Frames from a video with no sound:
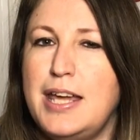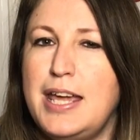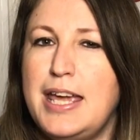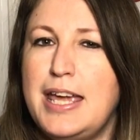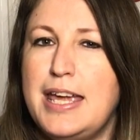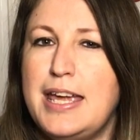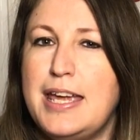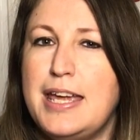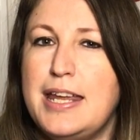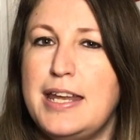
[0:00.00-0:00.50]

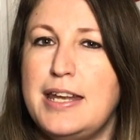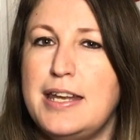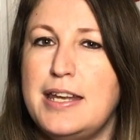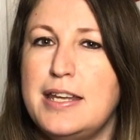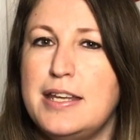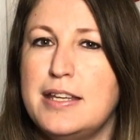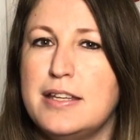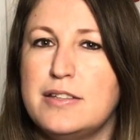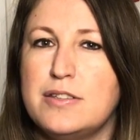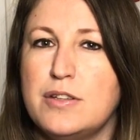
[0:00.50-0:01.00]
in
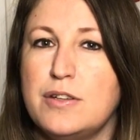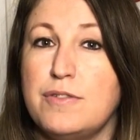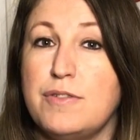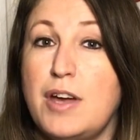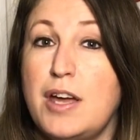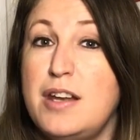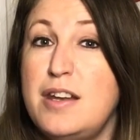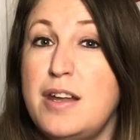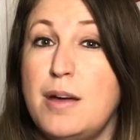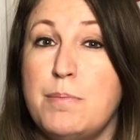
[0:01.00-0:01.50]
sort of
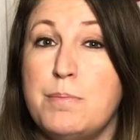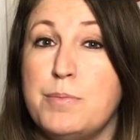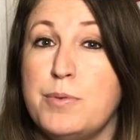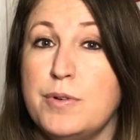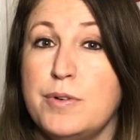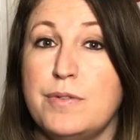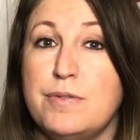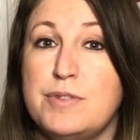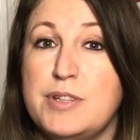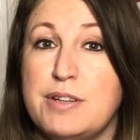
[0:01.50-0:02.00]
a
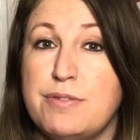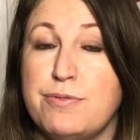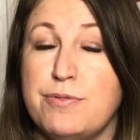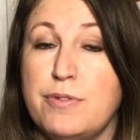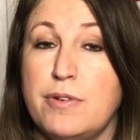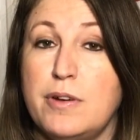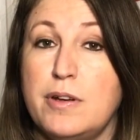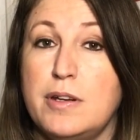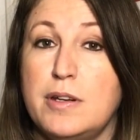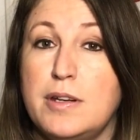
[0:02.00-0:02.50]
number of
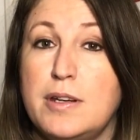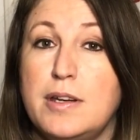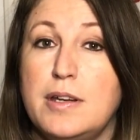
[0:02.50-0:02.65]
different